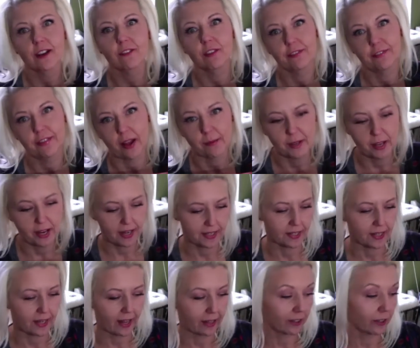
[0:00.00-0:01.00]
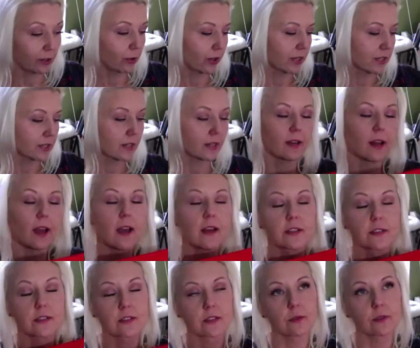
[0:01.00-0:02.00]
Every family has categories. And as
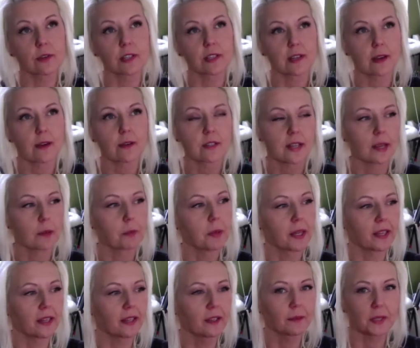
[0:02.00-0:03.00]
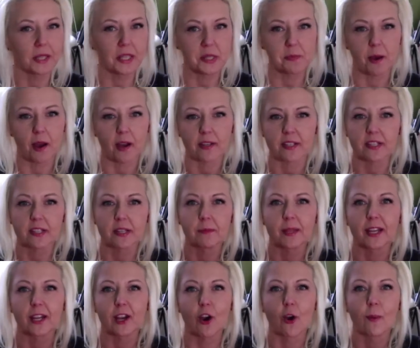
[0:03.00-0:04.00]
soon as I was like picking up these boxes, I'm
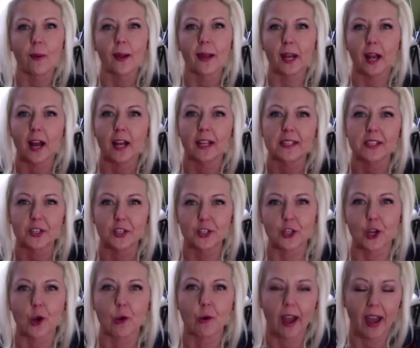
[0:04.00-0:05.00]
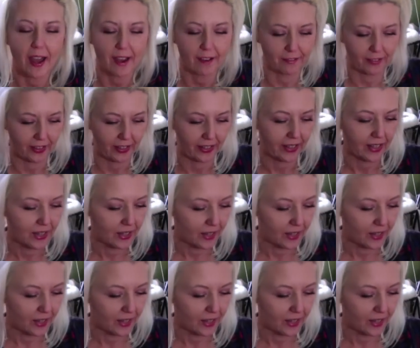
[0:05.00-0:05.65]
like, oh my god, this is so heavy.